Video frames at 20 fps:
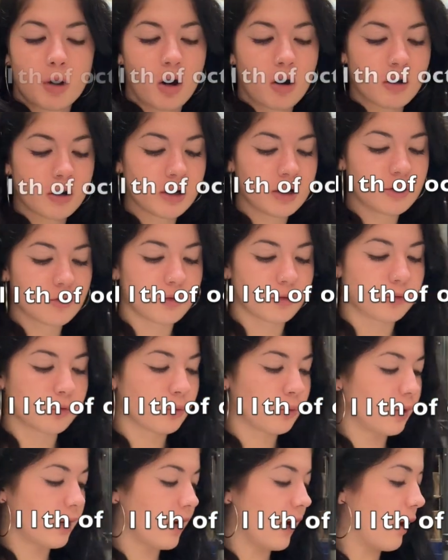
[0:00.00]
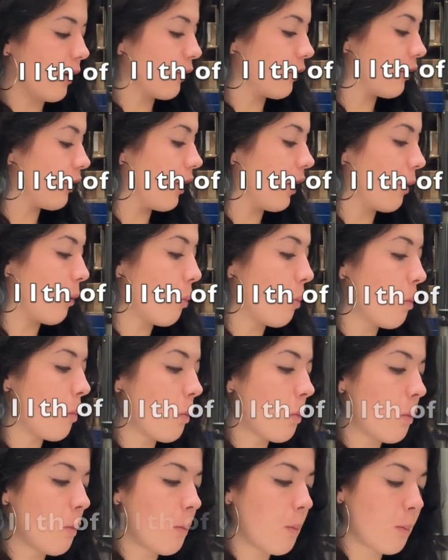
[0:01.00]
Currently just sorting out the
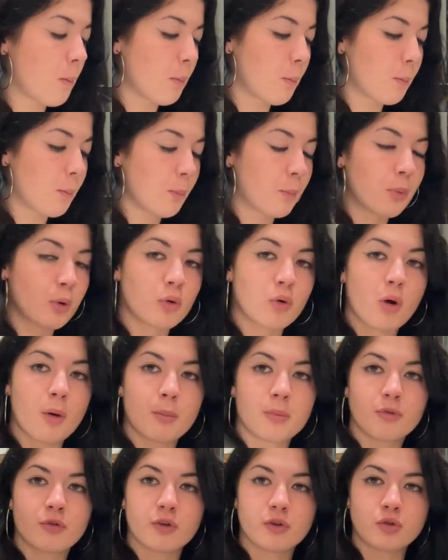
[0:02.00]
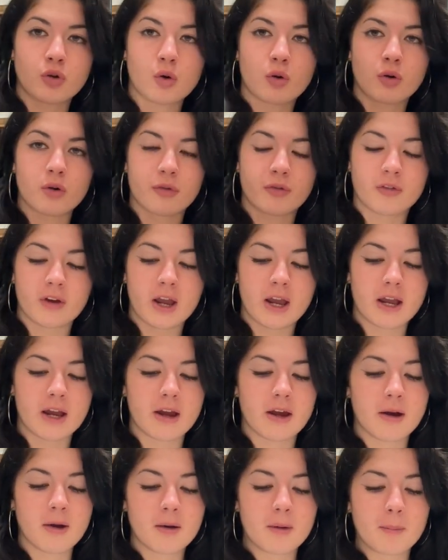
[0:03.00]
prop
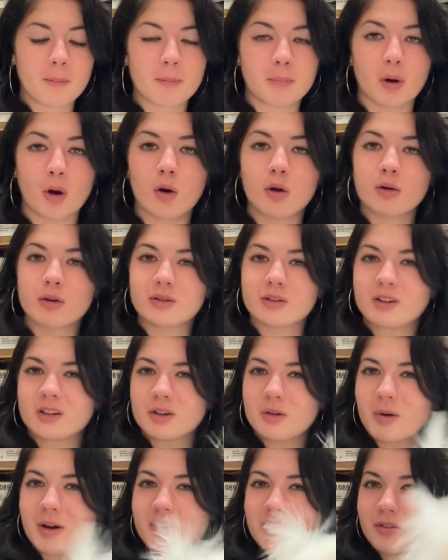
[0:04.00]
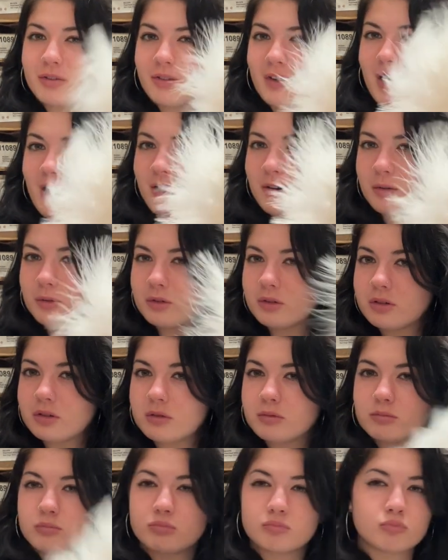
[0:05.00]
photography box, and look what I just found.
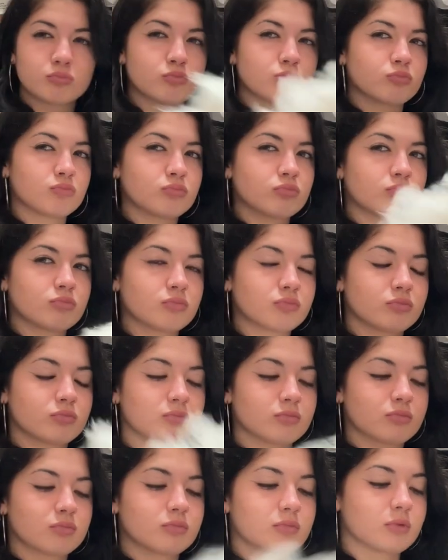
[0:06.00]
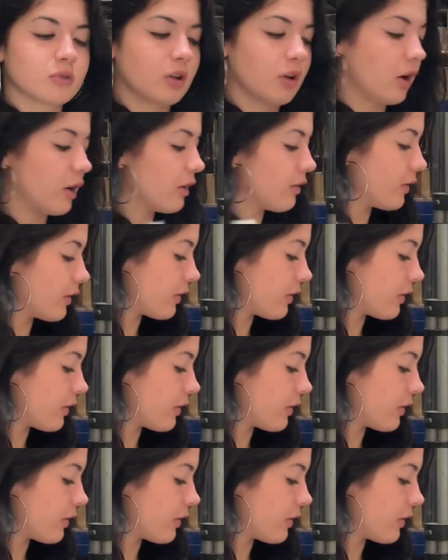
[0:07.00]
Kind of a